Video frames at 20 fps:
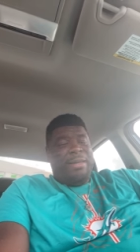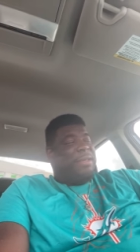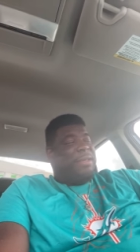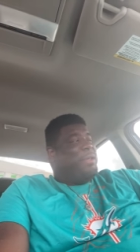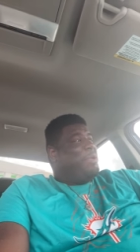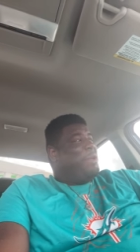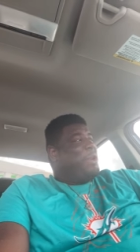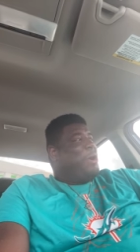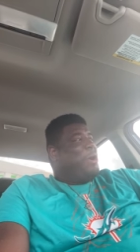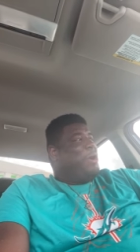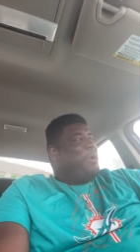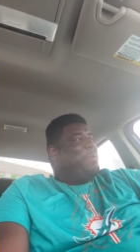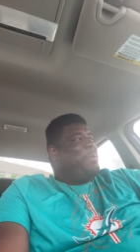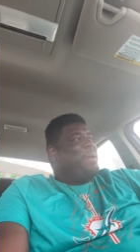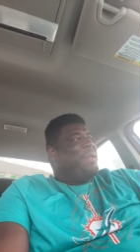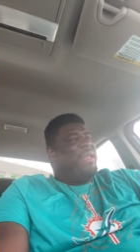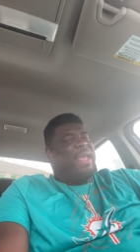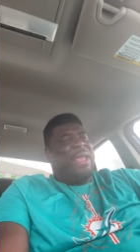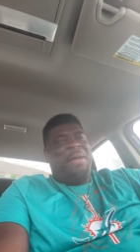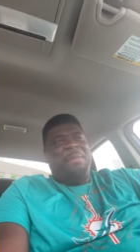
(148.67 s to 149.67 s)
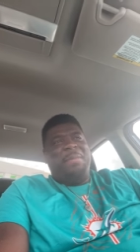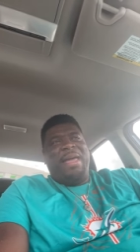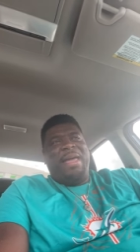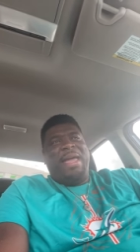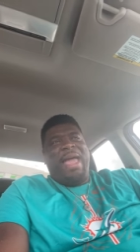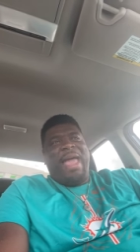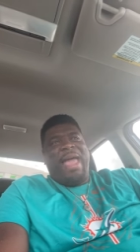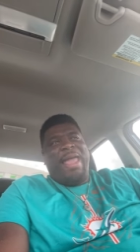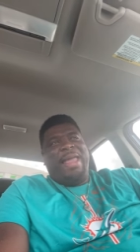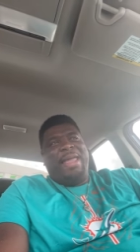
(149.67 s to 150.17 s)
You know, but yeah, man,
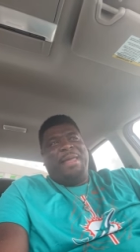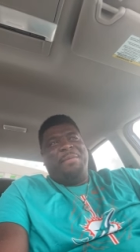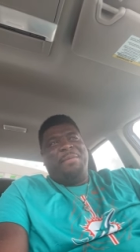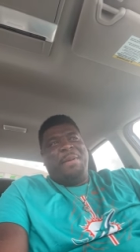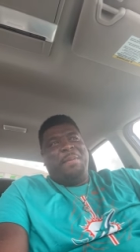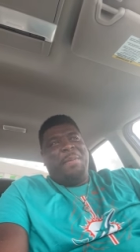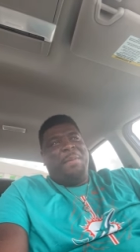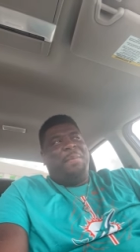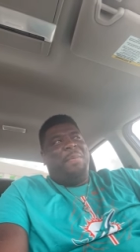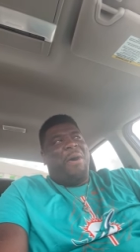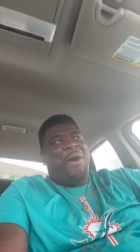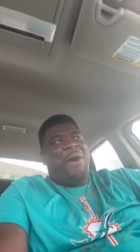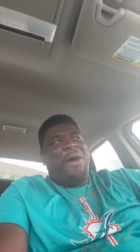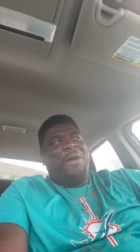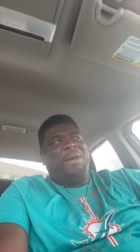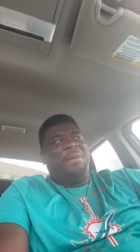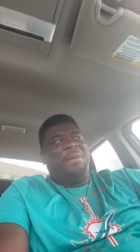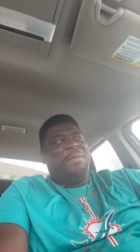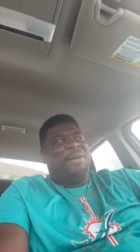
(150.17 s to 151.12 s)
hey, but my partner,